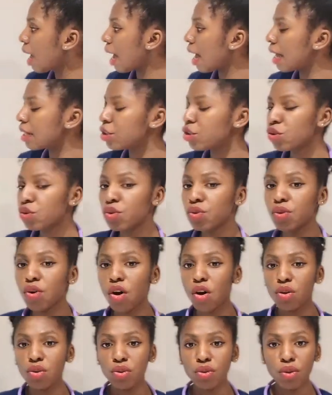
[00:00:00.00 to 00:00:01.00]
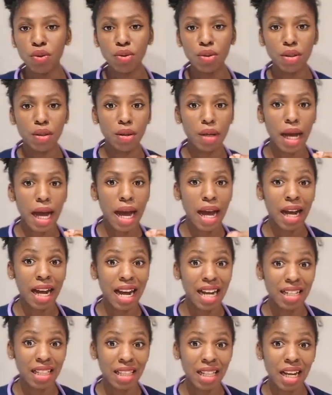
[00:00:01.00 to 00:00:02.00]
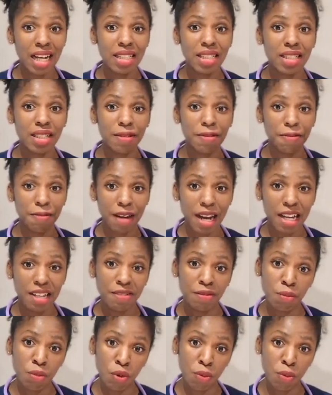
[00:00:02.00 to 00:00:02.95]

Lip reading: And you could also highlight the 5